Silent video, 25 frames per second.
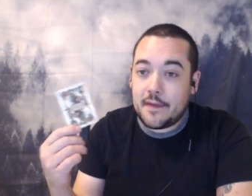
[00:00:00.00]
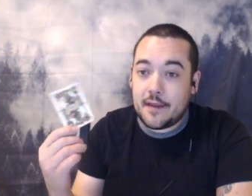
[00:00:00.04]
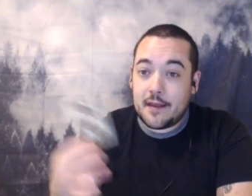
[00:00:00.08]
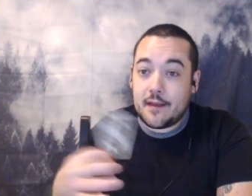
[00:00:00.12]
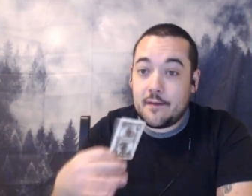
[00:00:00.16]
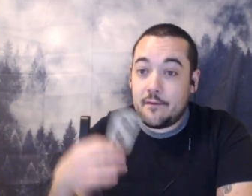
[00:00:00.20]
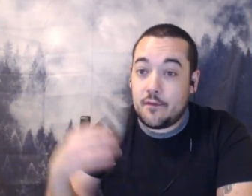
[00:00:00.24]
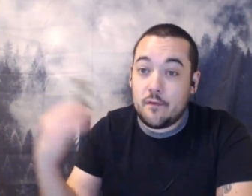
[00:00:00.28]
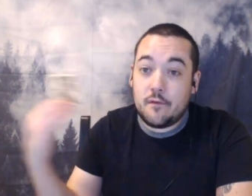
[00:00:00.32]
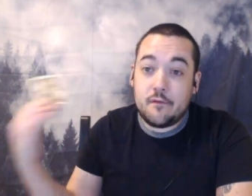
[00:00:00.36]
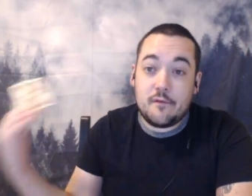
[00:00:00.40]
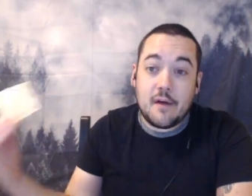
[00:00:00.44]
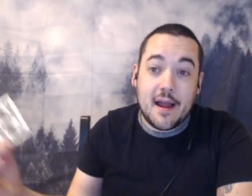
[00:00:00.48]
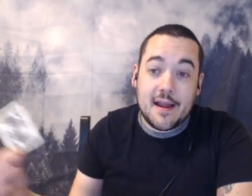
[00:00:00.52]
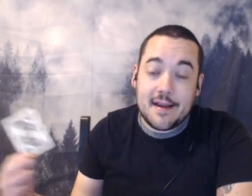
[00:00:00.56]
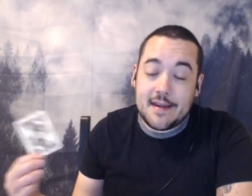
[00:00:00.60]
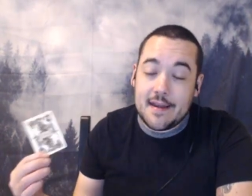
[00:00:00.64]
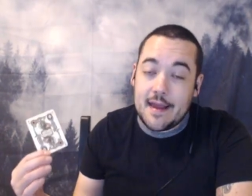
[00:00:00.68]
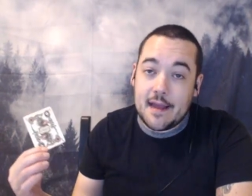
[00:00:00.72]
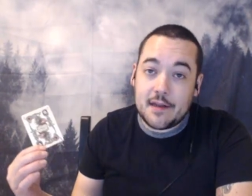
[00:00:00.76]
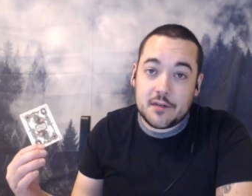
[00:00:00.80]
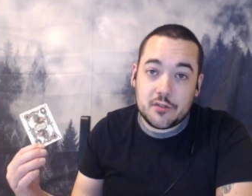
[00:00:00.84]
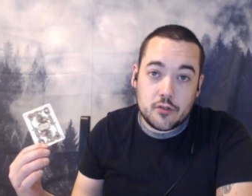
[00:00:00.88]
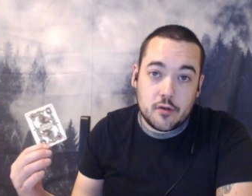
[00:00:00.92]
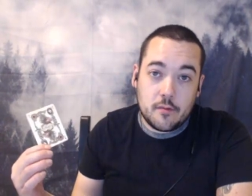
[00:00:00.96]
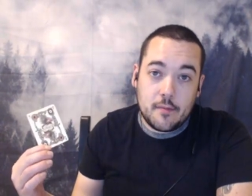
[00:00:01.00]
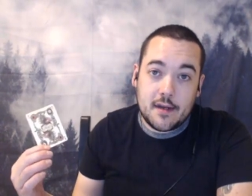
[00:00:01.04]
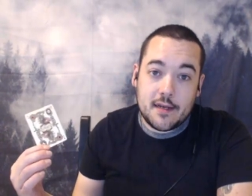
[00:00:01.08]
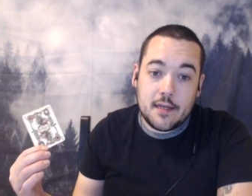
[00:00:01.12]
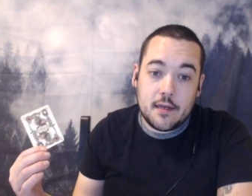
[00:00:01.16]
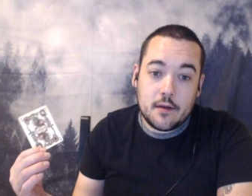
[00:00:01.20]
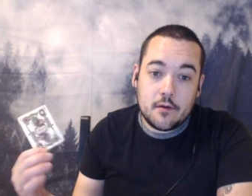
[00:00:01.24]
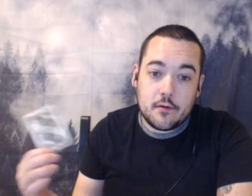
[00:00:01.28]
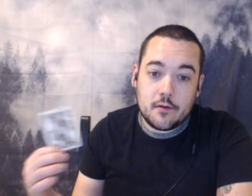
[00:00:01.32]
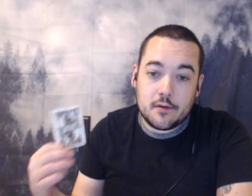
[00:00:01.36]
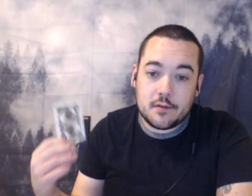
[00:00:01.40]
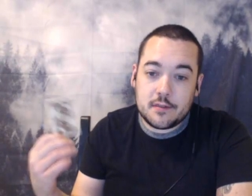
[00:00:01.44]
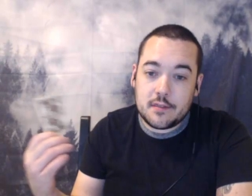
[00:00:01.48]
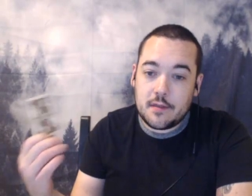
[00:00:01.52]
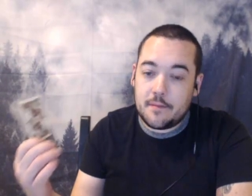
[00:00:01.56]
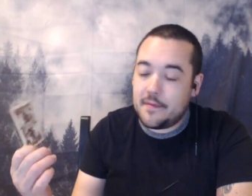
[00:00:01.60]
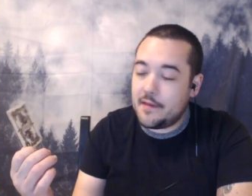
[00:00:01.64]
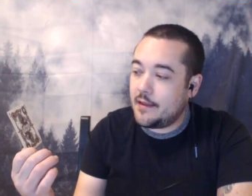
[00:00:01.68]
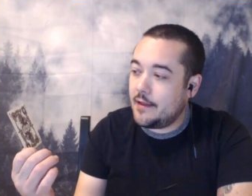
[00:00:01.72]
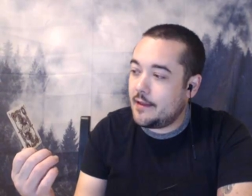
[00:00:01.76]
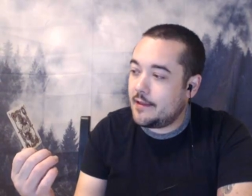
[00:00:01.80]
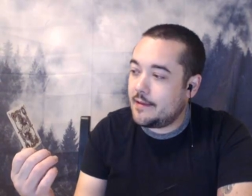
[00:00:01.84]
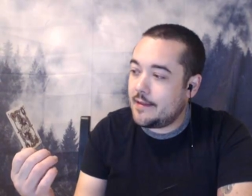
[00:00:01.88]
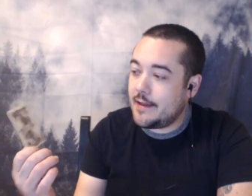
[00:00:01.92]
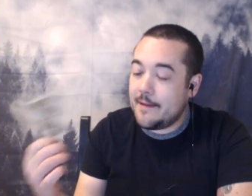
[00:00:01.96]
Like if you find extra money or
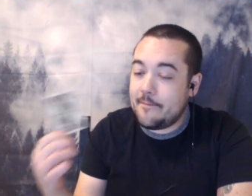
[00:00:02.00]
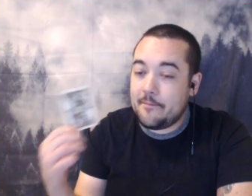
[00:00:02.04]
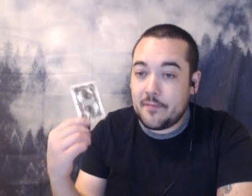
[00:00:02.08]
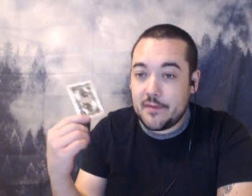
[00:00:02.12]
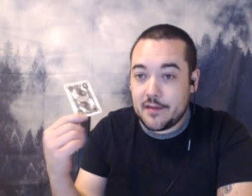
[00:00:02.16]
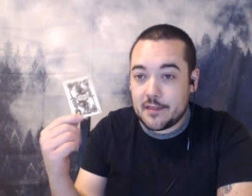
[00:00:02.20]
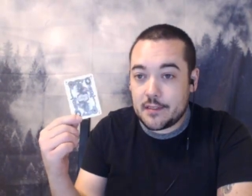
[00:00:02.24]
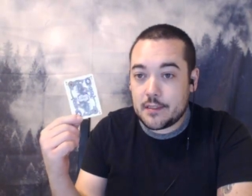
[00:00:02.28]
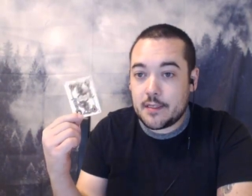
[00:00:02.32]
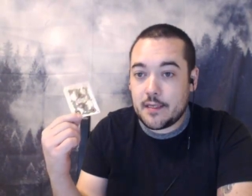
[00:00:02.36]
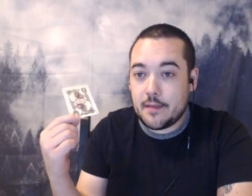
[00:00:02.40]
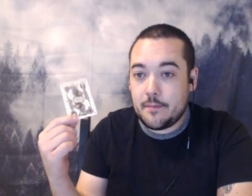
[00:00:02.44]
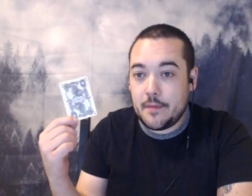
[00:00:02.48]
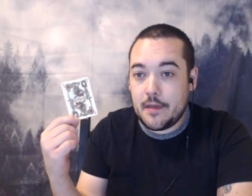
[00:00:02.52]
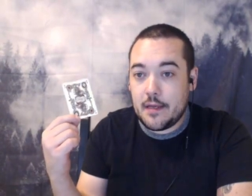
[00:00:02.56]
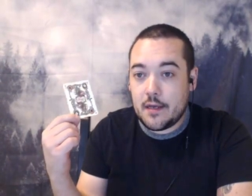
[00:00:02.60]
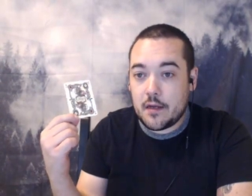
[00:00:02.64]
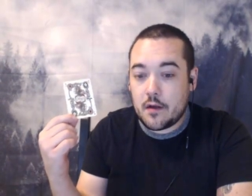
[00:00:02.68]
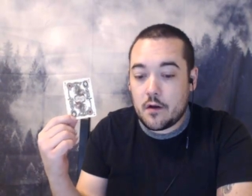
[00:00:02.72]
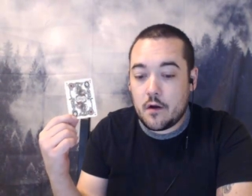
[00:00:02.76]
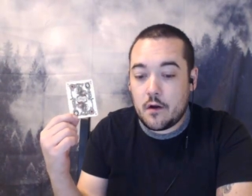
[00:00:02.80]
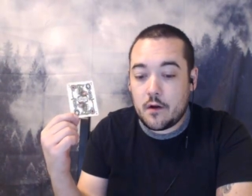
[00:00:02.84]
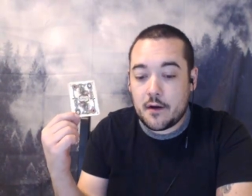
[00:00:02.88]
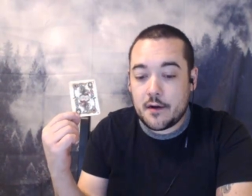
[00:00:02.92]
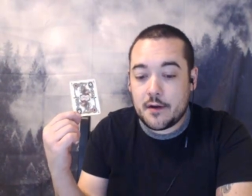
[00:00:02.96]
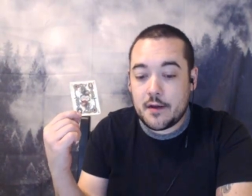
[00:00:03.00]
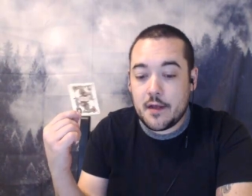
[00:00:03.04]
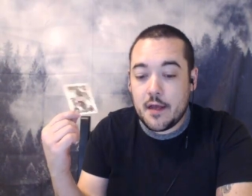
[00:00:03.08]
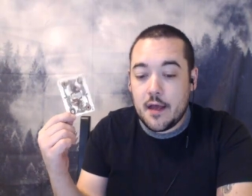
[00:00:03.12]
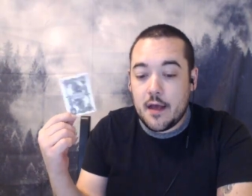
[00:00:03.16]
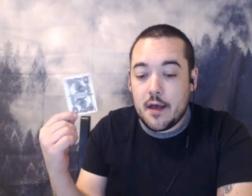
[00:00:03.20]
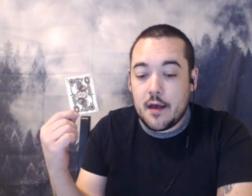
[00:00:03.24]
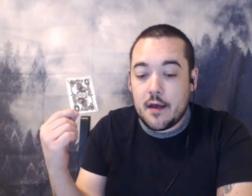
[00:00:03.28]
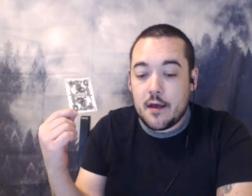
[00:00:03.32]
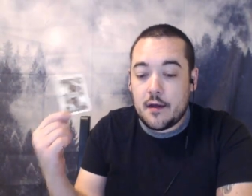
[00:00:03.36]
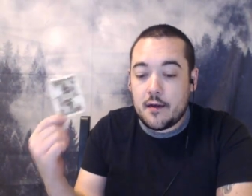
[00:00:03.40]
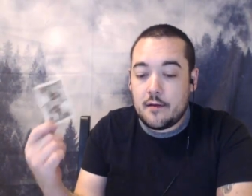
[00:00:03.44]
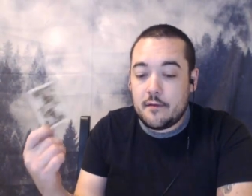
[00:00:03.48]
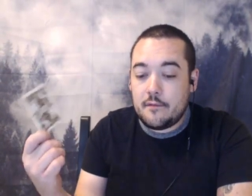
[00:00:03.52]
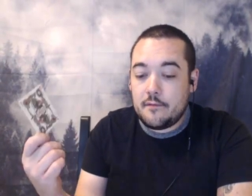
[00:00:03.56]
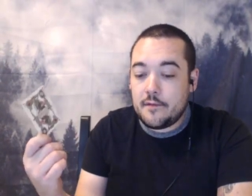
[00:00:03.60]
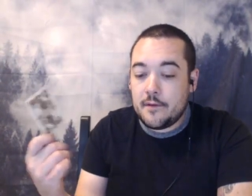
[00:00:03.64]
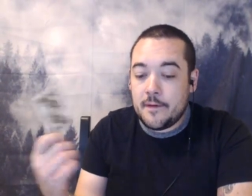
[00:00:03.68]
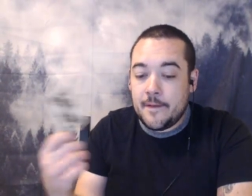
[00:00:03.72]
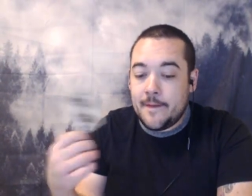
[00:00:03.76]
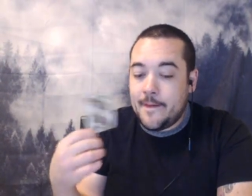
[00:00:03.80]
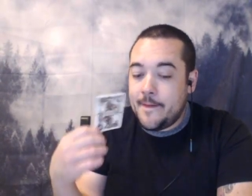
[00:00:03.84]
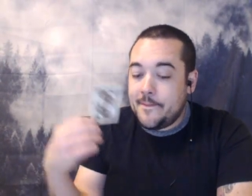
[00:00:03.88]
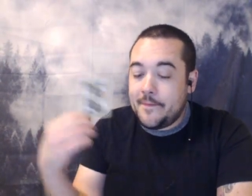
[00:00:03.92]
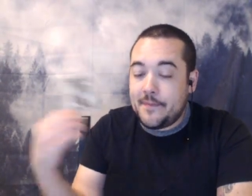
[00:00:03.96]
something like that, this can be a card of,
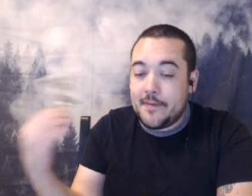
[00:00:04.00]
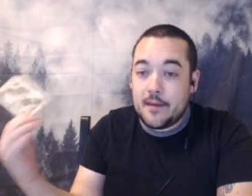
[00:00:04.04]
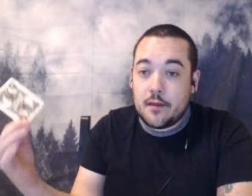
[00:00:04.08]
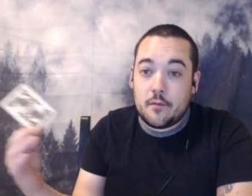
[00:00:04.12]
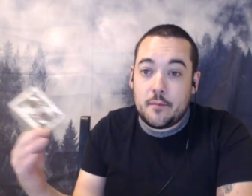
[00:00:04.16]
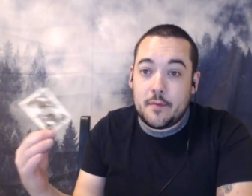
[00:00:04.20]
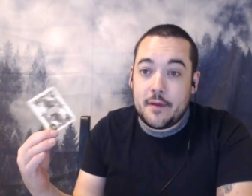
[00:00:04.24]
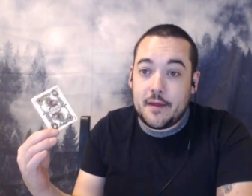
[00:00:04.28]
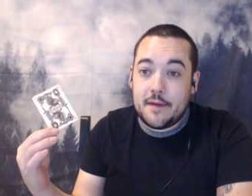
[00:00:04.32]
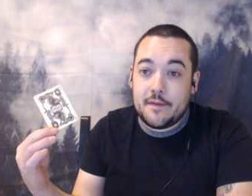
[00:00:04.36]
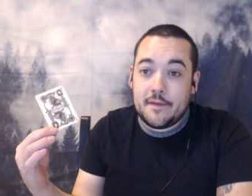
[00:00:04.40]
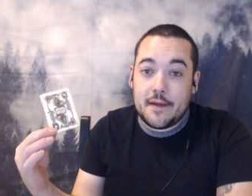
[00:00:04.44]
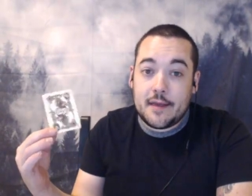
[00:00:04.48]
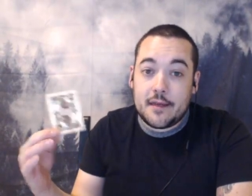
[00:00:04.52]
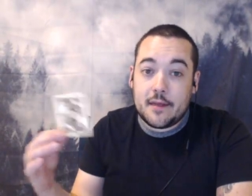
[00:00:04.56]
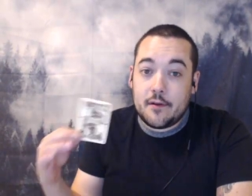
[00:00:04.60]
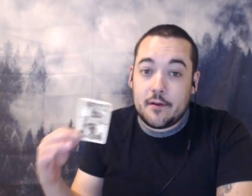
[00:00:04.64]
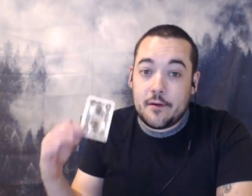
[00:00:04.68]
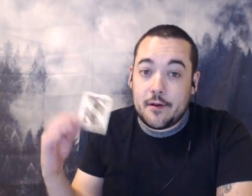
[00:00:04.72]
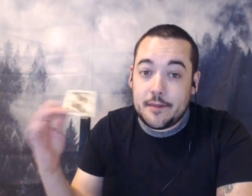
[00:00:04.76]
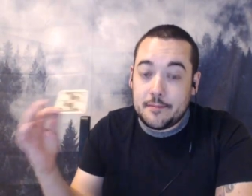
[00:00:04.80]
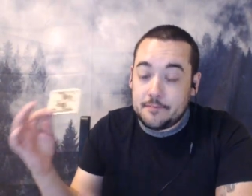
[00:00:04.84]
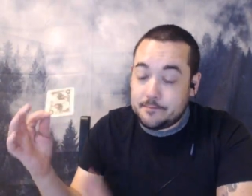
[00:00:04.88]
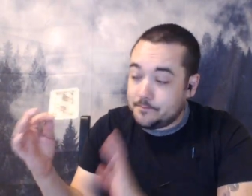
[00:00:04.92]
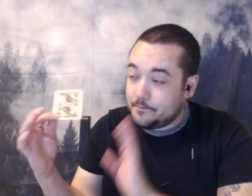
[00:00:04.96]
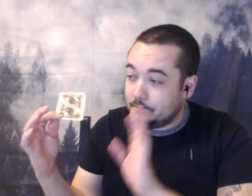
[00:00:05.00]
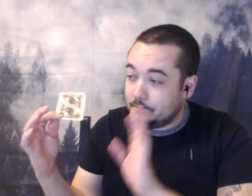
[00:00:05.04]
you know, being like, you know what,